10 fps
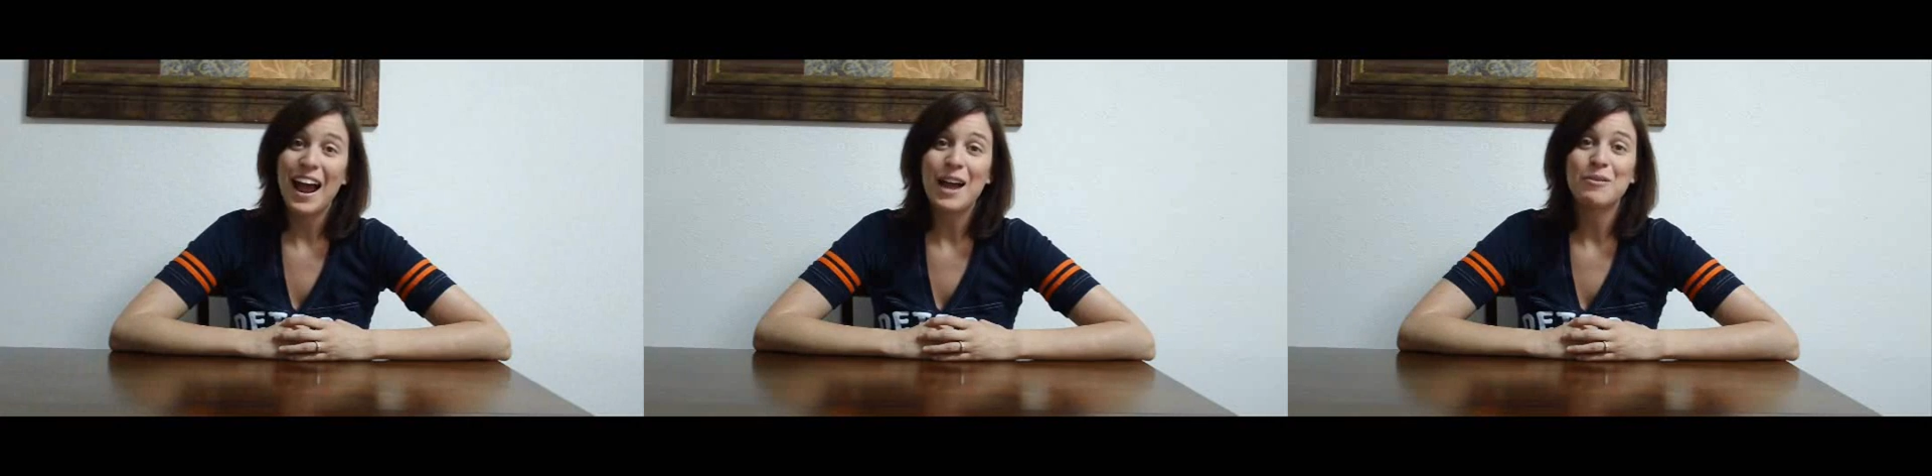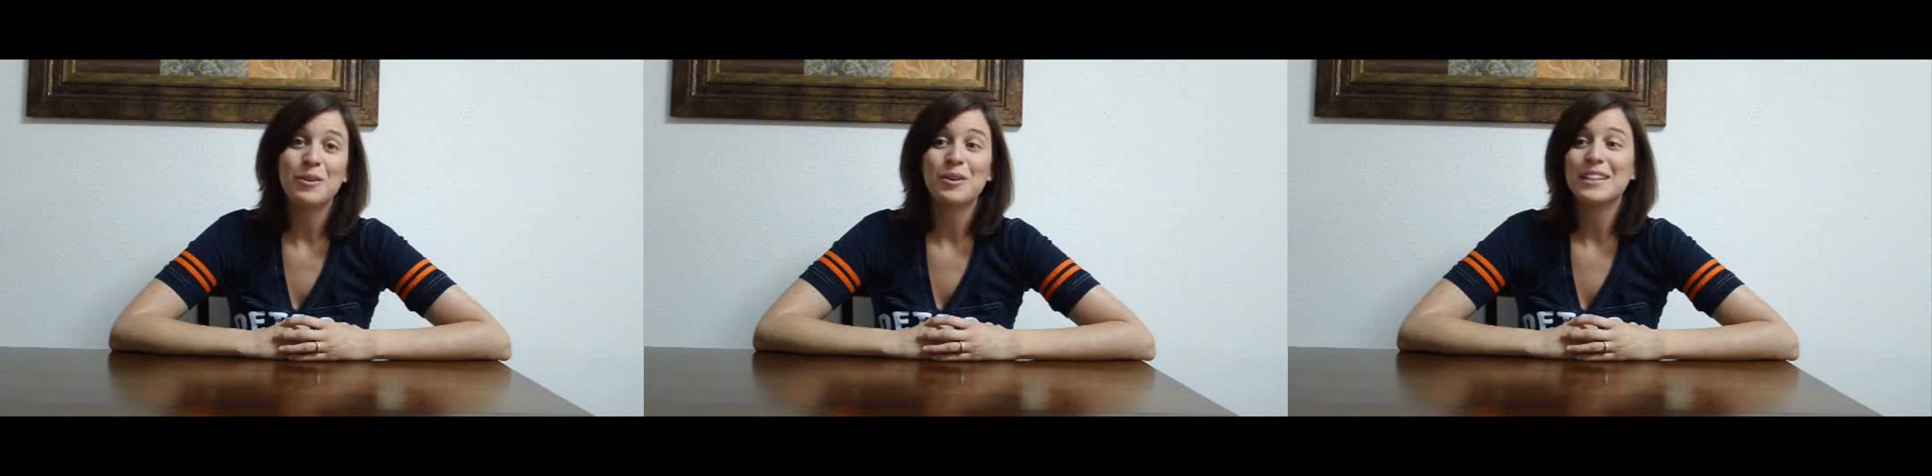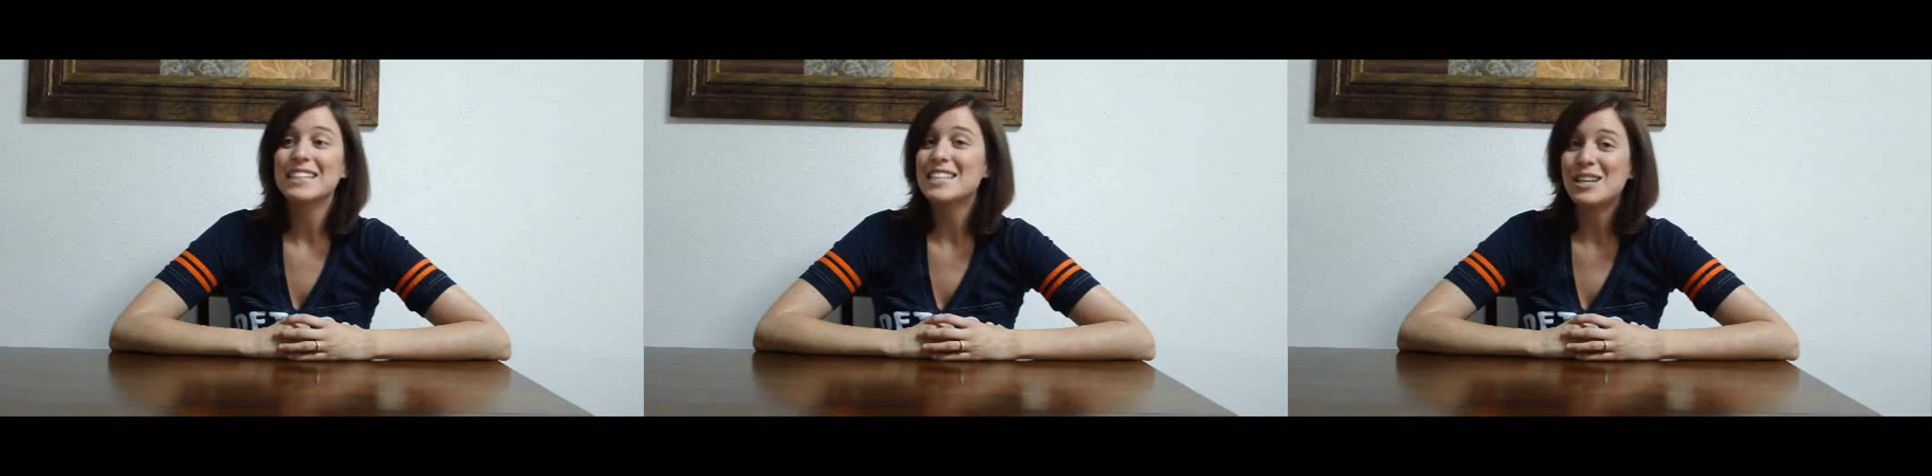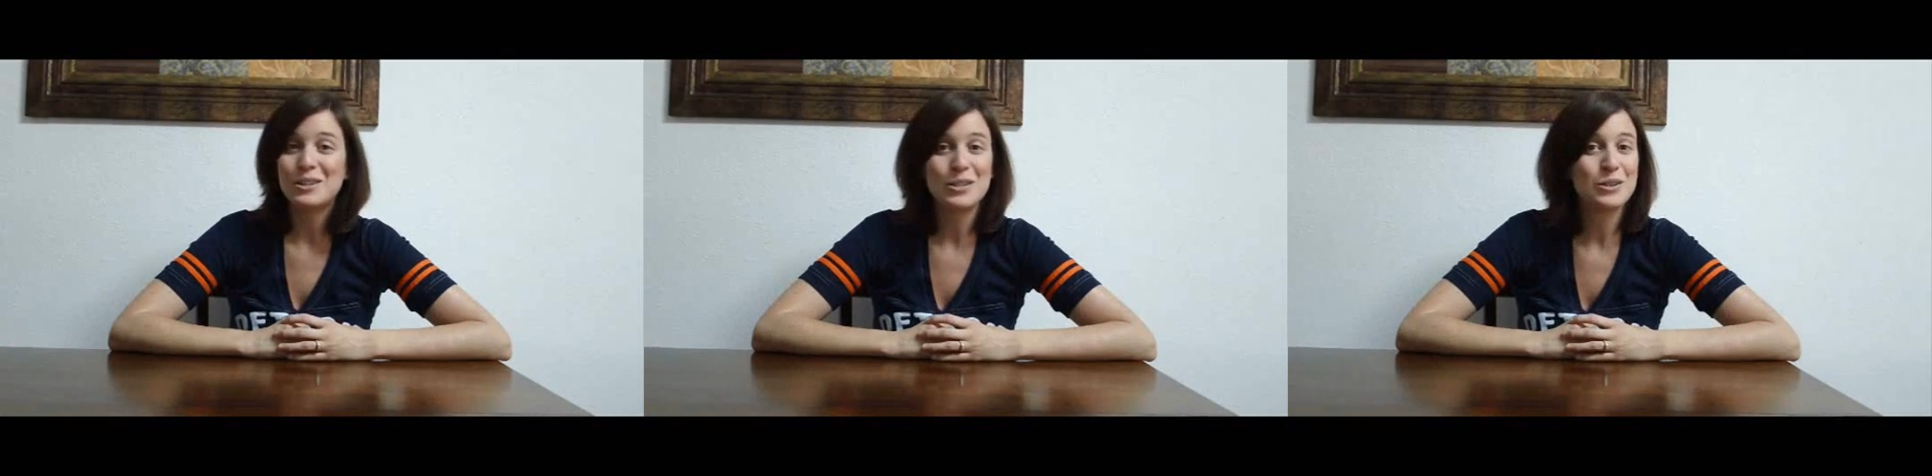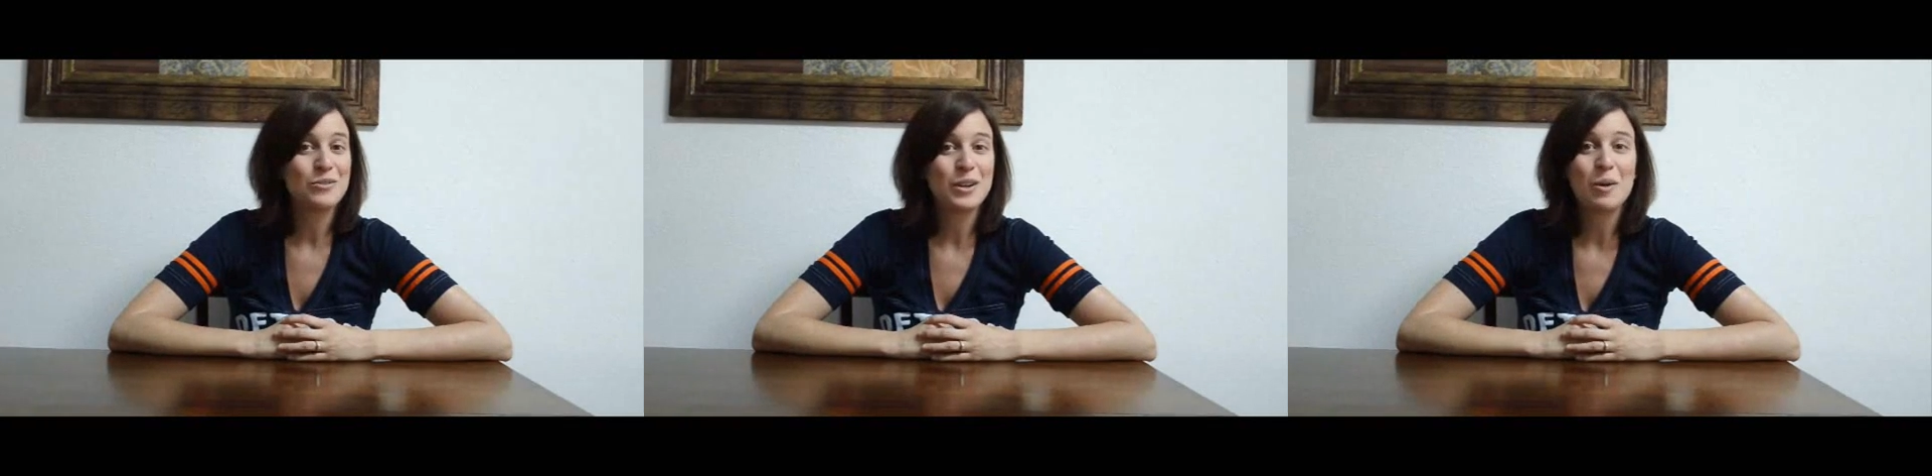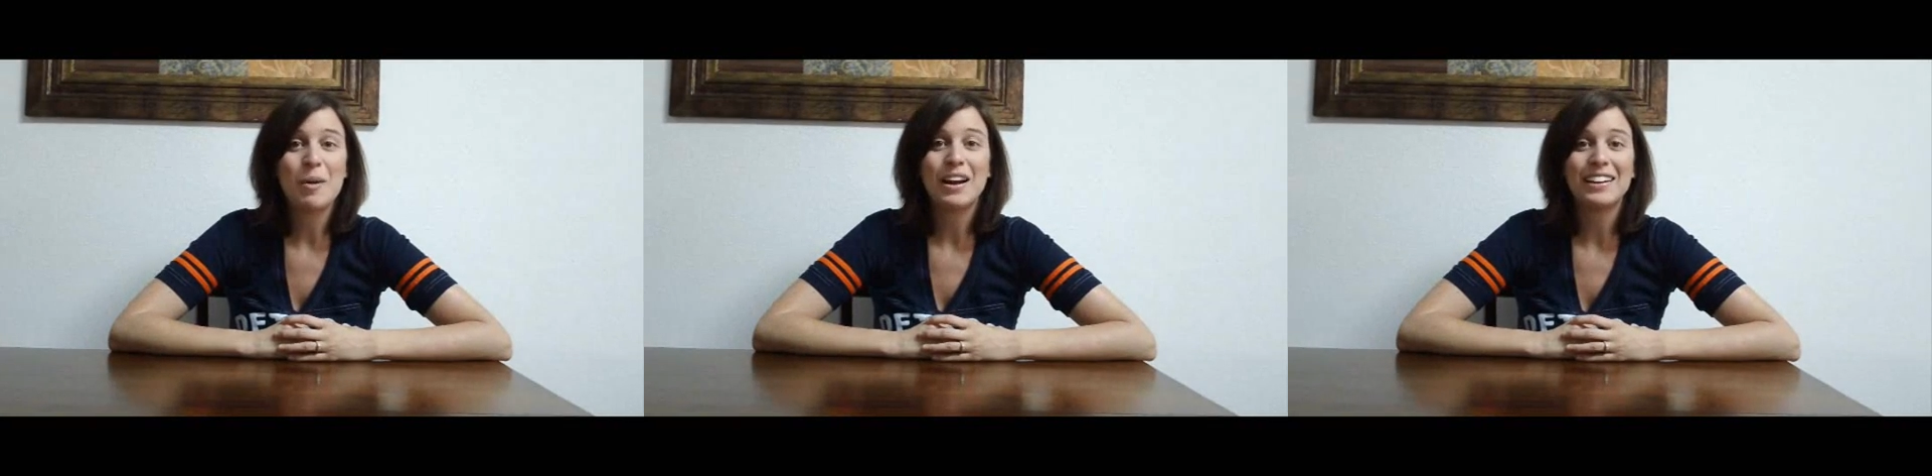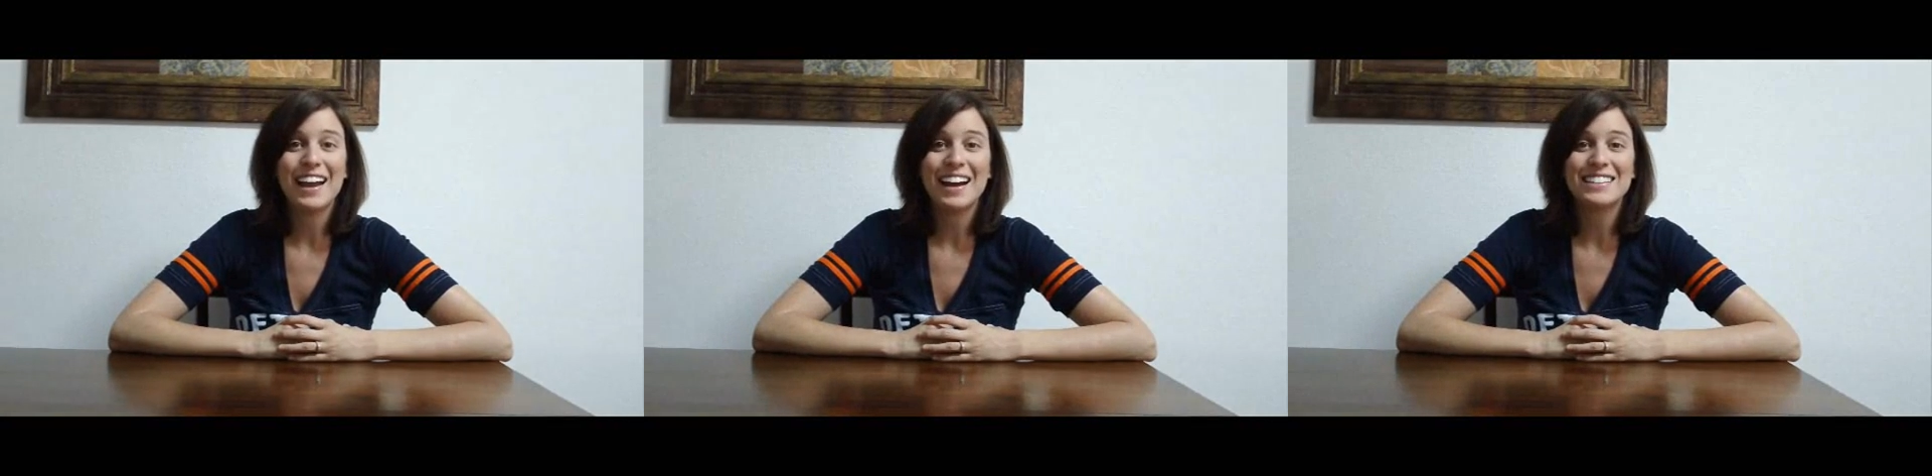I will continue to do video
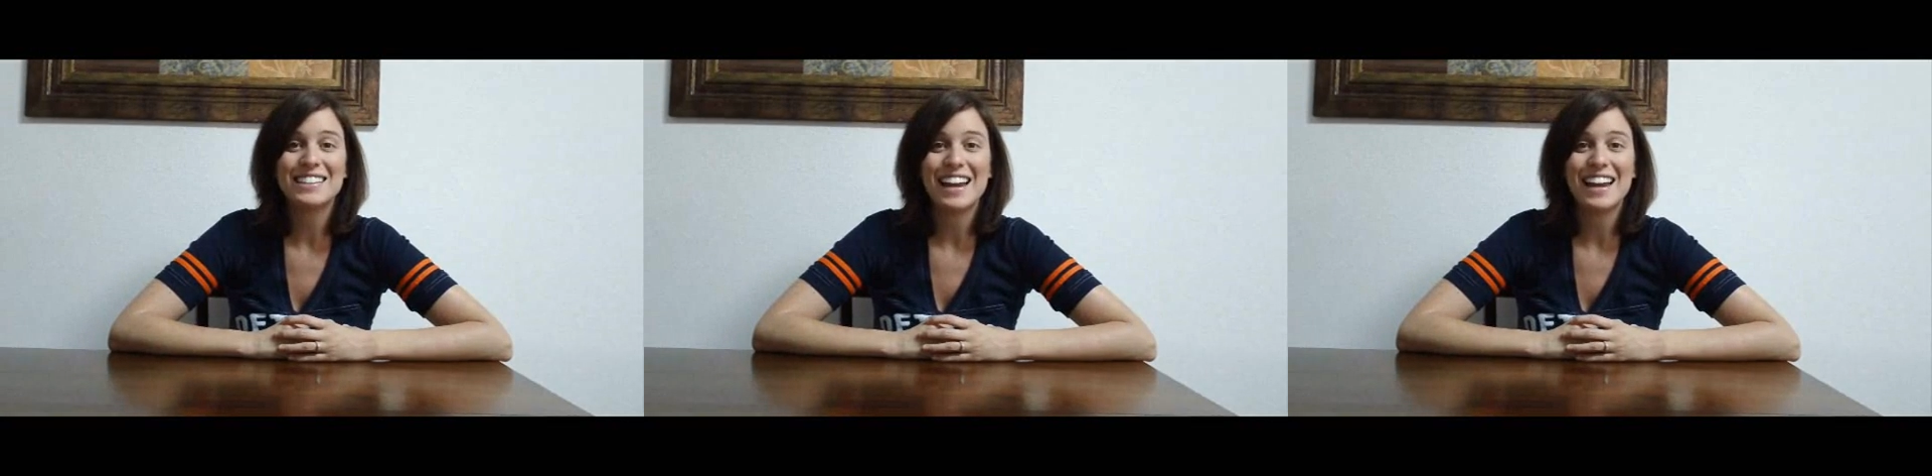podcasts